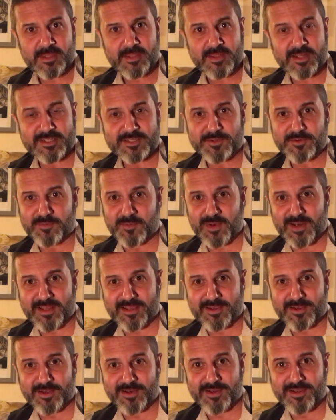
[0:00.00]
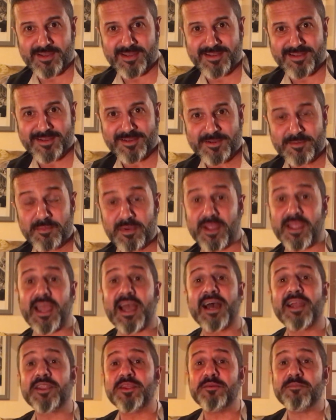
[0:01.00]
that's all well and good, but
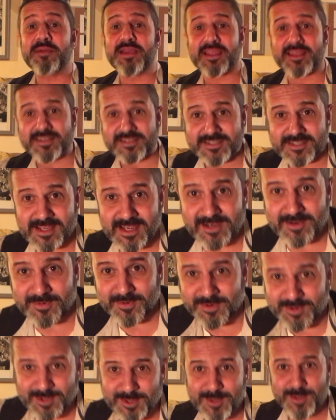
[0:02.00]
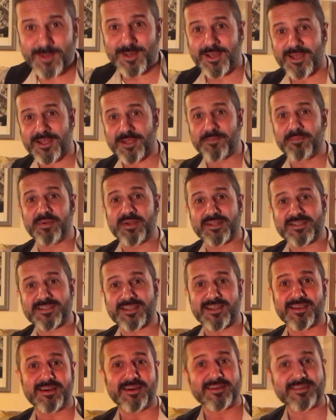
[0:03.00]
can you make it sound like a
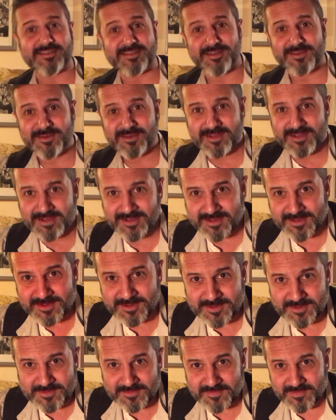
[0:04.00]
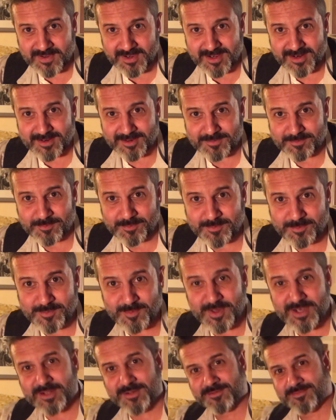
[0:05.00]
pizzicato violin?
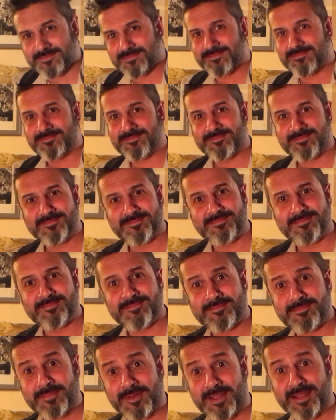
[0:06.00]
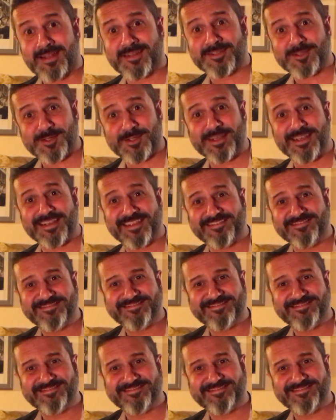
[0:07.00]
Well, let's see.